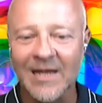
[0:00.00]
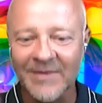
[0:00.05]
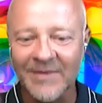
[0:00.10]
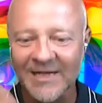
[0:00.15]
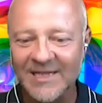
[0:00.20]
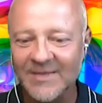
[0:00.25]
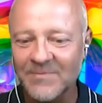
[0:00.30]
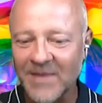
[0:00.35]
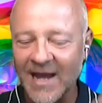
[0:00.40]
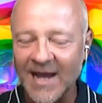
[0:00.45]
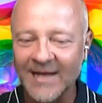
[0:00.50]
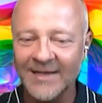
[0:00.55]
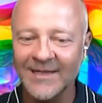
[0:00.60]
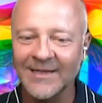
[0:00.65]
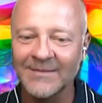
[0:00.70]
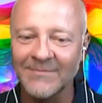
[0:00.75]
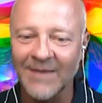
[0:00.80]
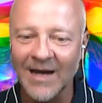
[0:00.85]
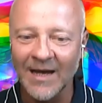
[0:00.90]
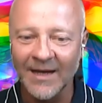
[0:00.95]
I'm
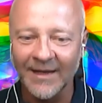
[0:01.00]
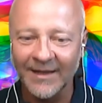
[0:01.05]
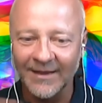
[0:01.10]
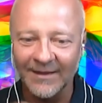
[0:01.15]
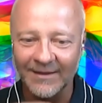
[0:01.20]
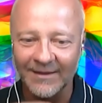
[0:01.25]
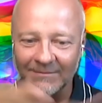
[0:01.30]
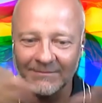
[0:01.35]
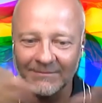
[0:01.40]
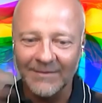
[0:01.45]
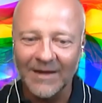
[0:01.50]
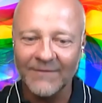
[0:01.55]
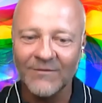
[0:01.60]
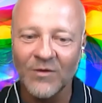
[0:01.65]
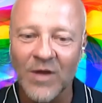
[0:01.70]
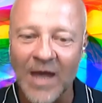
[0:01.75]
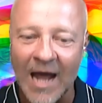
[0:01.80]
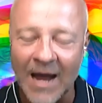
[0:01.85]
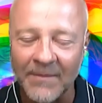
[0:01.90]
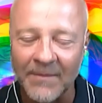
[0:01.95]
expanding my my
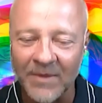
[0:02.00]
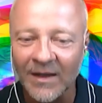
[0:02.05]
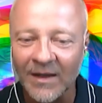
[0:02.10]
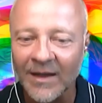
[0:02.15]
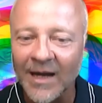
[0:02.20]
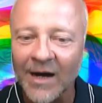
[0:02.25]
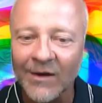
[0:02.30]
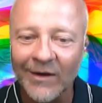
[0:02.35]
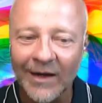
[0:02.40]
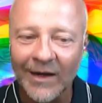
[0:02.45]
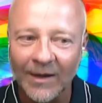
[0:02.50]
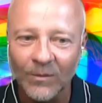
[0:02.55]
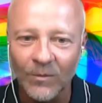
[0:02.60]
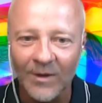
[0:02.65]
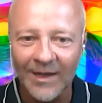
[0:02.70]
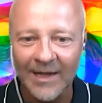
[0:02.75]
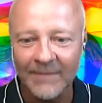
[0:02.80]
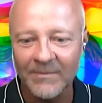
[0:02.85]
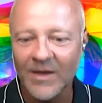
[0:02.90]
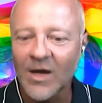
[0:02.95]
vocabulary on
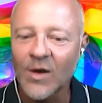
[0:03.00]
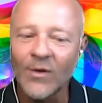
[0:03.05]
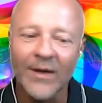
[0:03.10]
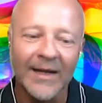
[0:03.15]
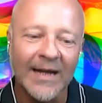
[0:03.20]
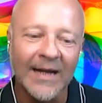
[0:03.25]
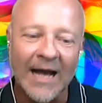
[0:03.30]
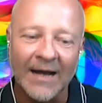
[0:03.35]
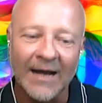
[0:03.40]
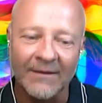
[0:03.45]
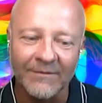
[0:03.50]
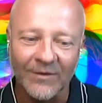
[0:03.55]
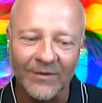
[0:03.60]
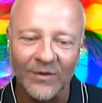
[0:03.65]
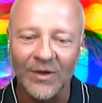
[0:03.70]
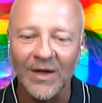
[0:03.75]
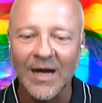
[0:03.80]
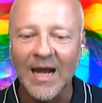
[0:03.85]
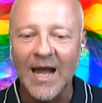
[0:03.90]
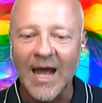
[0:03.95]
what I'm going
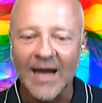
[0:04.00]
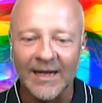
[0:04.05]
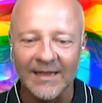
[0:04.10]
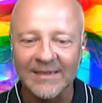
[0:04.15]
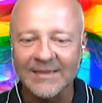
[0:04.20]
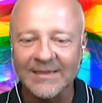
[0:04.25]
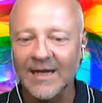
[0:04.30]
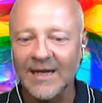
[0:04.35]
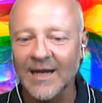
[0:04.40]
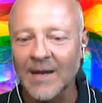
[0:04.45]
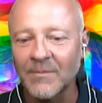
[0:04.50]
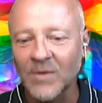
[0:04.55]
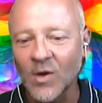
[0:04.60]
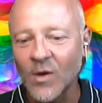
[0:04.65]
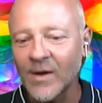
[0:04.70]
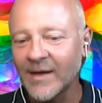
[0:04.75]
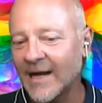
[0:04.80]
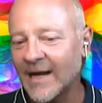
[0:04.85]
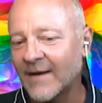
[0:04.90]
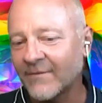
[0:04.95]
after, and it's like I'm
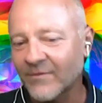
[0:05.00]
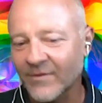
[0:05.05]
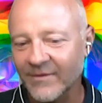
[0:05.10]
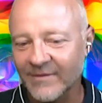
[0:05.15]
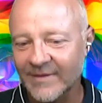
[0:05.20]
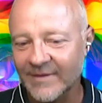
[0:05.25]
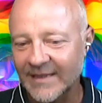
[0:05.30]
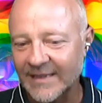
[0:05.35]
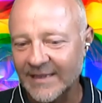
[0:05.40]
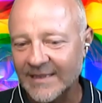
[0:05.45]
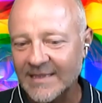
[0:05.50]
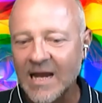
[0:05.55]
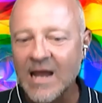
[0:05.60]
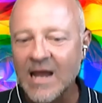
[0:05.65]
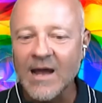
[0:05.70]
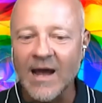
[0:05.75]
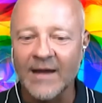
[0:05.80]
going after this.